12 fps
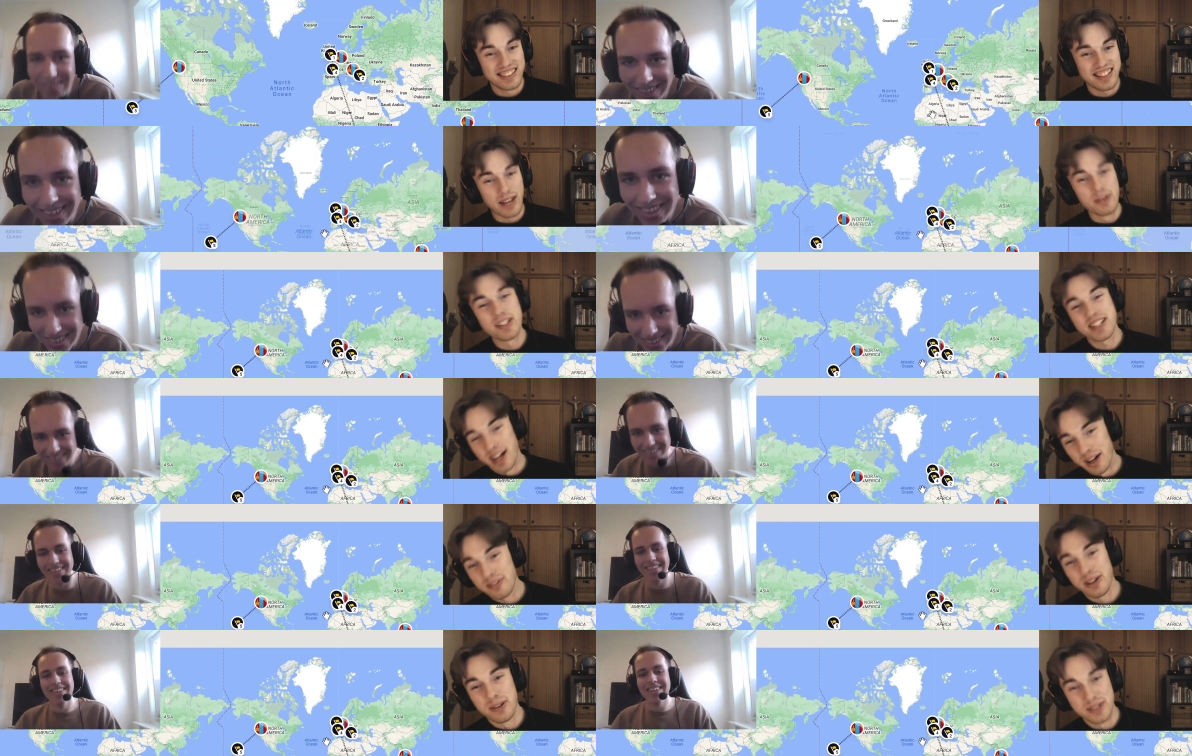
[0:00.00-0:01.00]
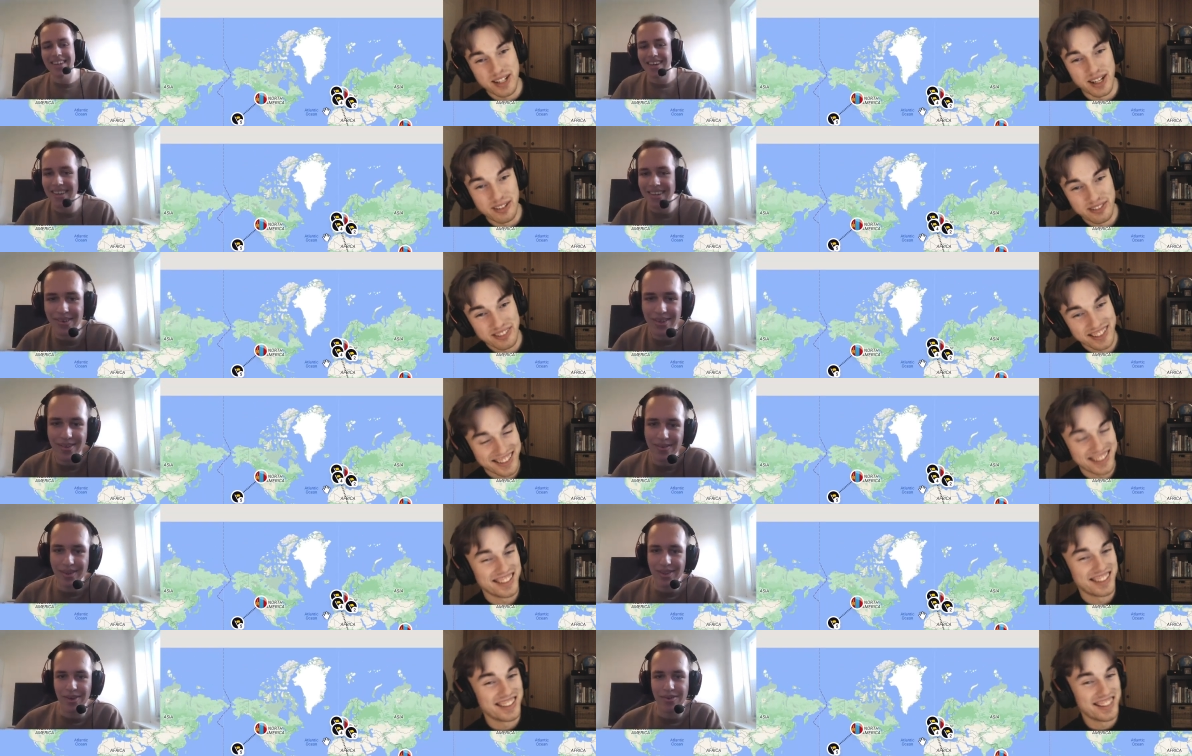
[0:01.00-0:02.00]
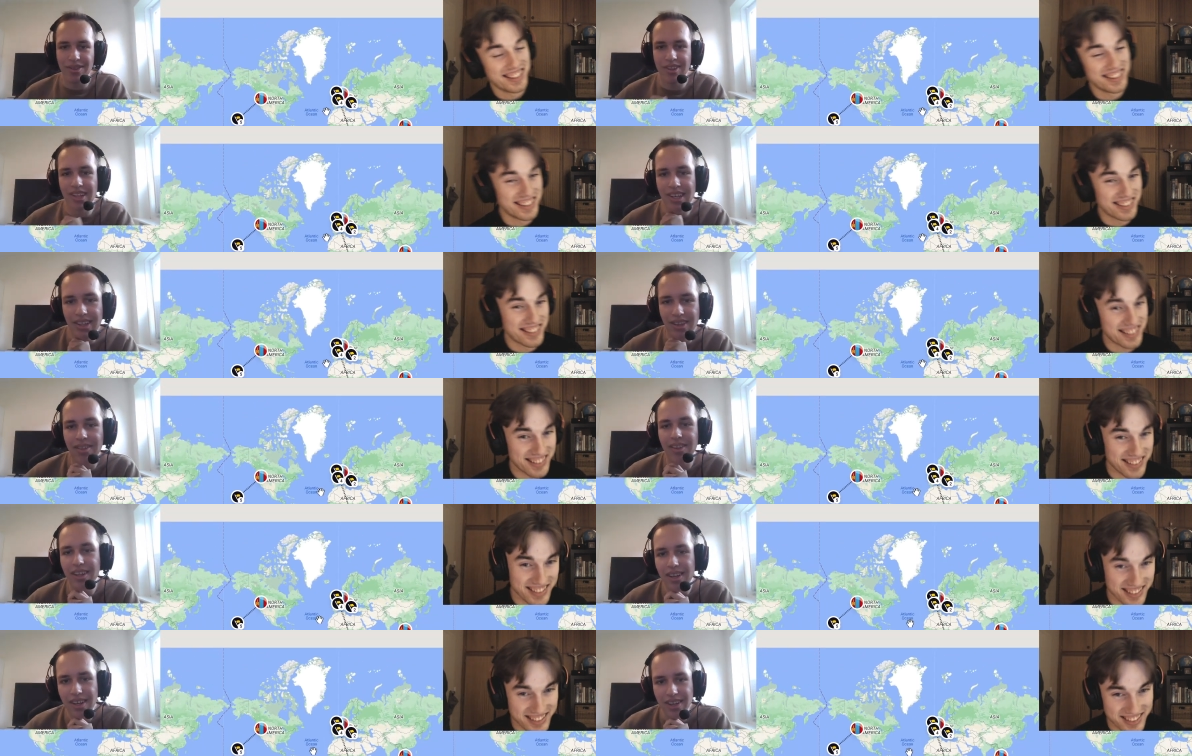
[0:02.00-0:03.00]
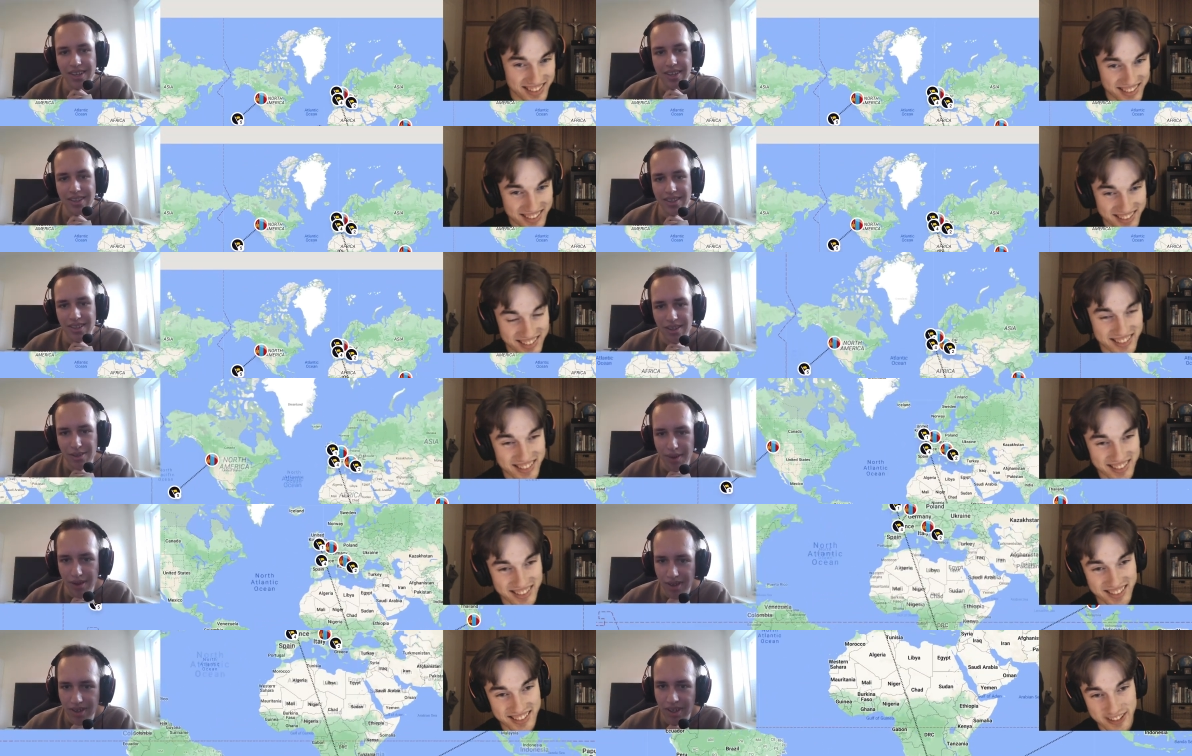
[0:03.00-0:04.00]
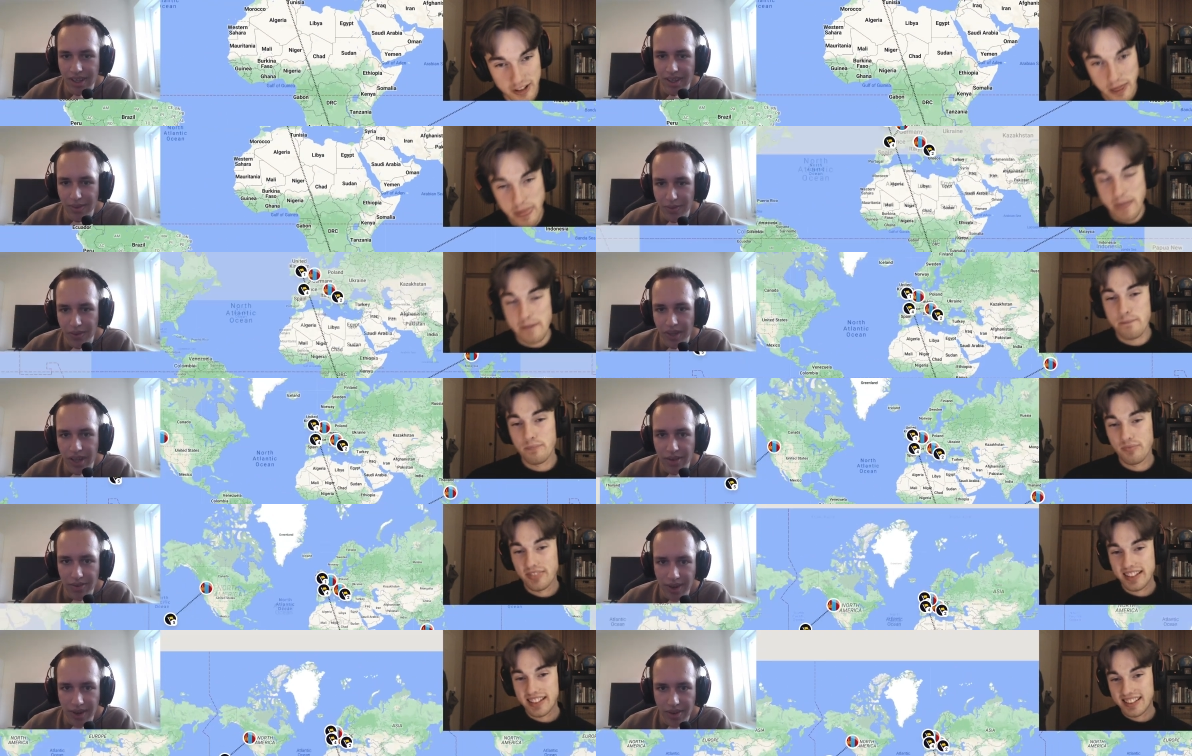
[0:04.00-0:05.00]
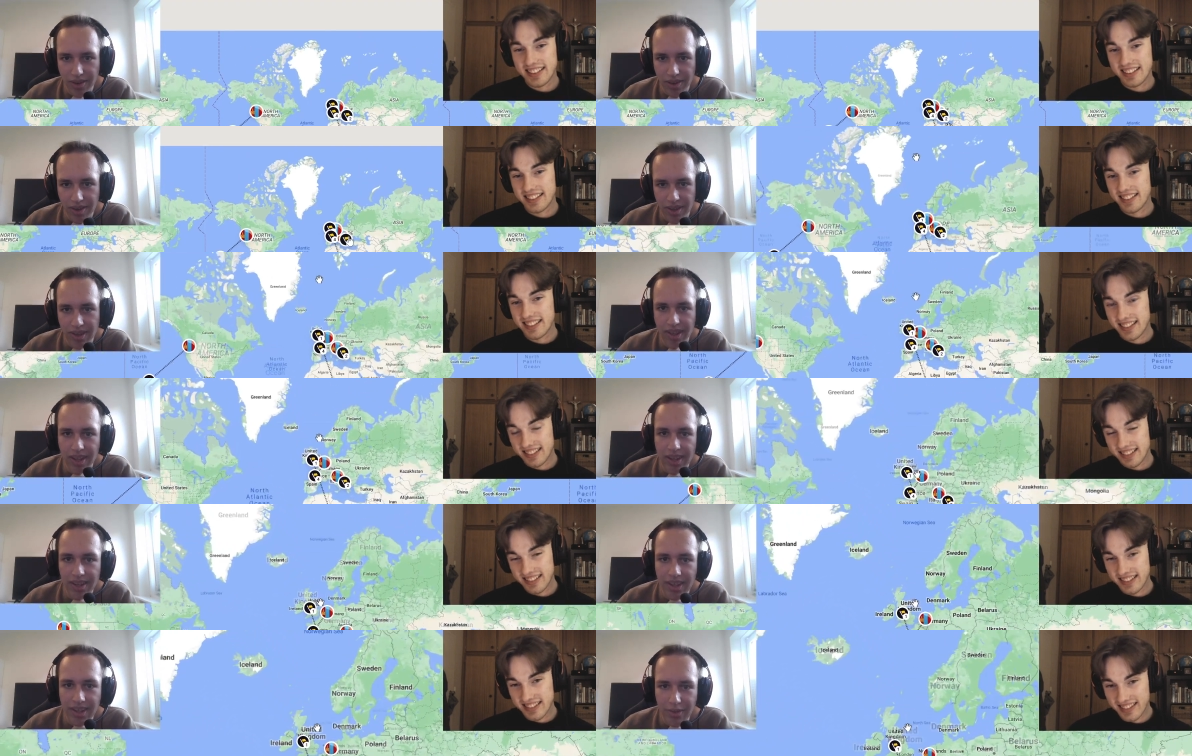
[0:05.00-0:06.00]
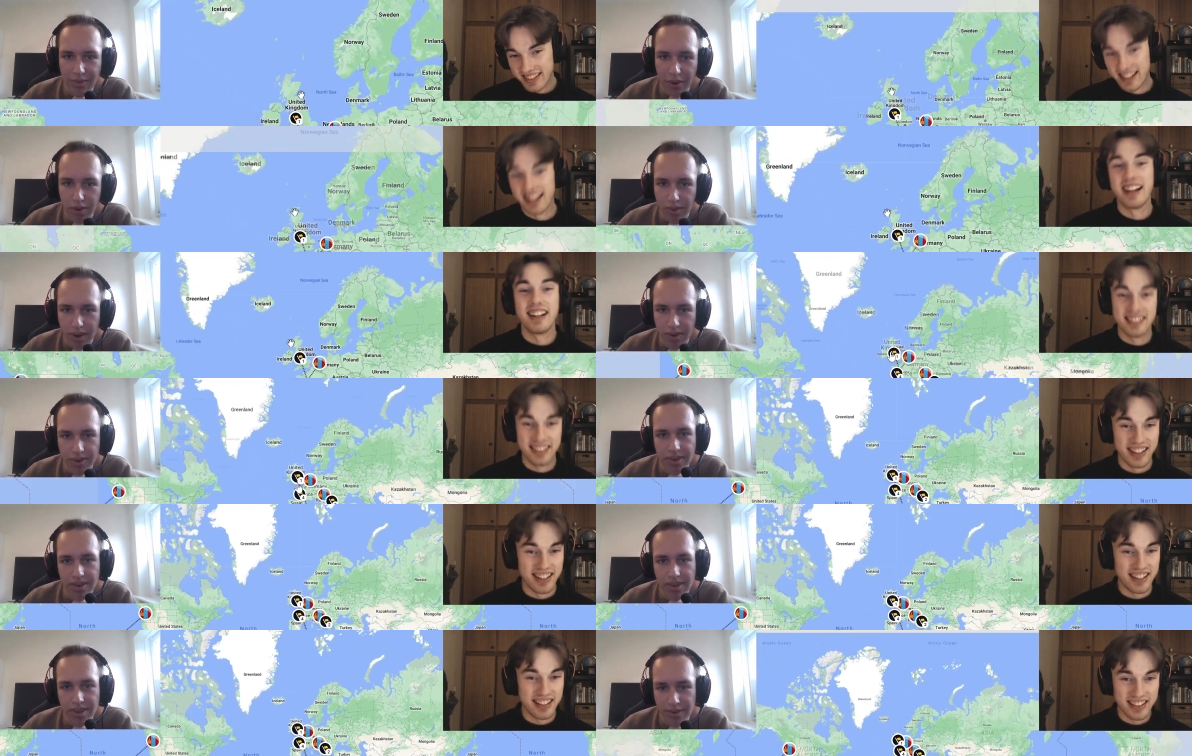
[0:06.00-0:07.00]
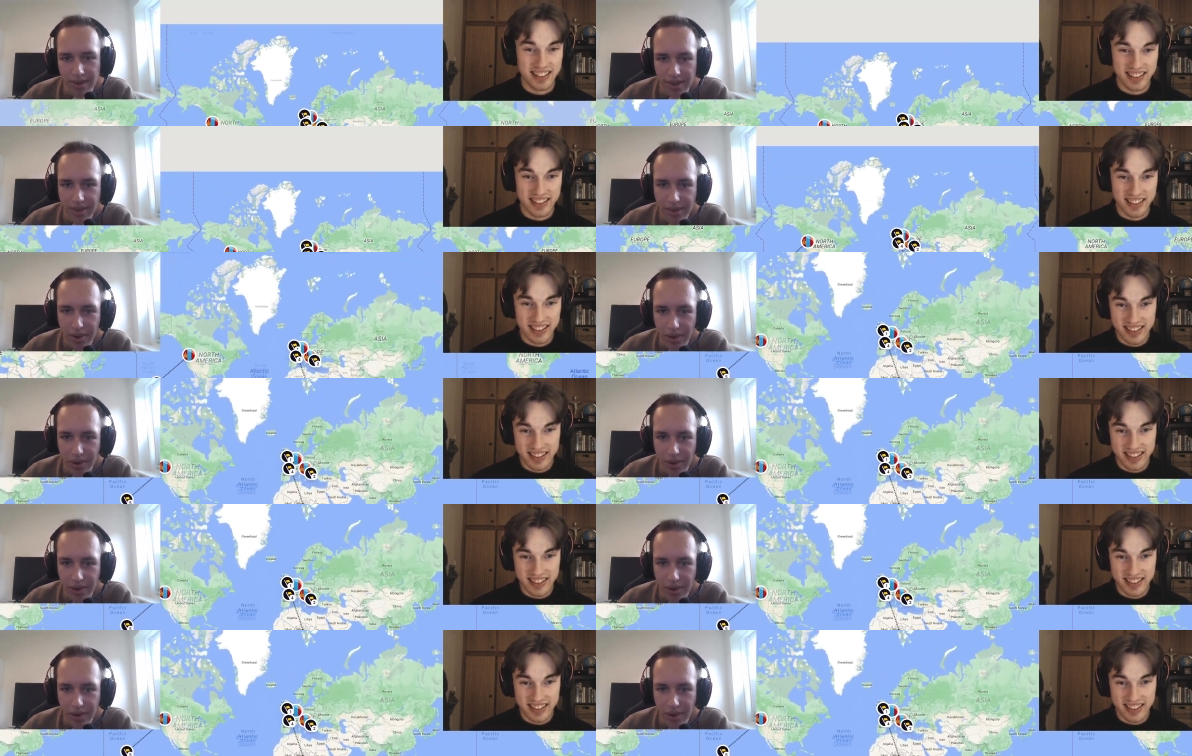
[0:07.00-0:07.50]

Speaker 1: so it was tough. I mean, it was tough.
Speaker 2: Yeah, it was really tough to at least, uh, uh especially like the three last rounds. And, yeah, like, yeah, yeah. The first round